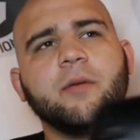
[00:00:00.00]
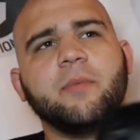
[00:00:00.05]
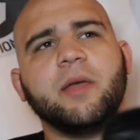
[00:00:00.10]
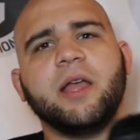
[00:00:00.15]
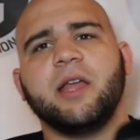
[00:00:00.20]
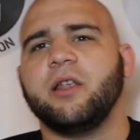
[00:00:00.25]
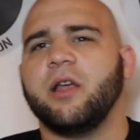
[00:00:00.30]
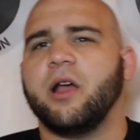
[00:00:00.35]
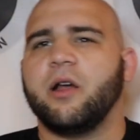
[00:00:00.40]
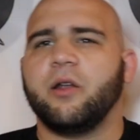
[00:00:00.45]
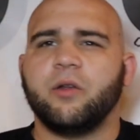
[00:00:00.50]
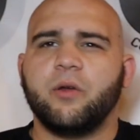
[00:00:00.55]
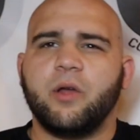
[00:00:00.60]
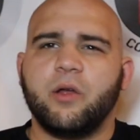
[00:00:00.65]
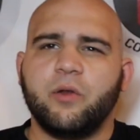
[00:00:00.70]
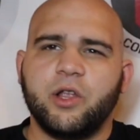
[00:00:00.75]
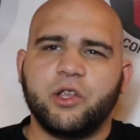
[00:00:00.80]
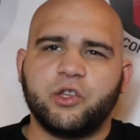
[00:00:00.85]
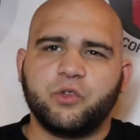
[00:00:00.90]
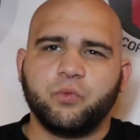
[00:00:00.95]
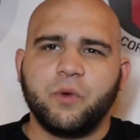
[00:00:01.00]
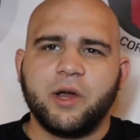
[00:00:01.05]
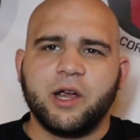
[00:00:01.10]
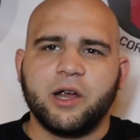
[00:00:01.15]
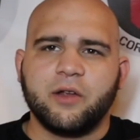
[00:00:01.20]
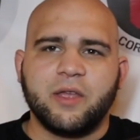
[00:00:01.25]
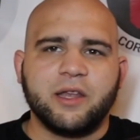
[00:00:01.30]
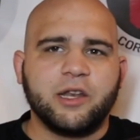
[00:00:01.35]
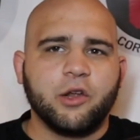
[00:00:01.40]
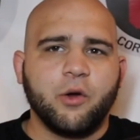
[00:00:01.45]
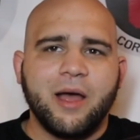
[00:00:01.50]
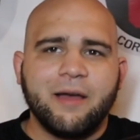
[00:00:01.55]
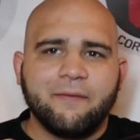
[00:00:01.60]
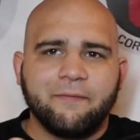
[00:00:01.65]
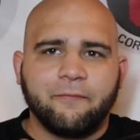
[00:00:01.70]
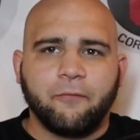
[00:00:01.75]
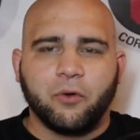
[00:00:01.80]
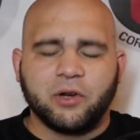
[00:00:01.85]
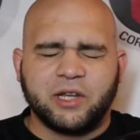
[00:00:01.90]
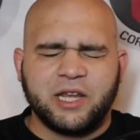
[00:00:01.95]
them, and, and, and it's weird. They don't
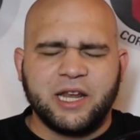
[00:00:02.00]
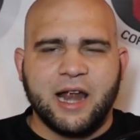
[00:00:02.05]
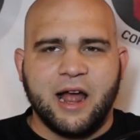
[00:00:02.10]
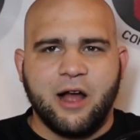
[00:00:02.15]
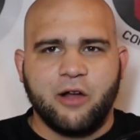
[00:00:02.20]
have fourteen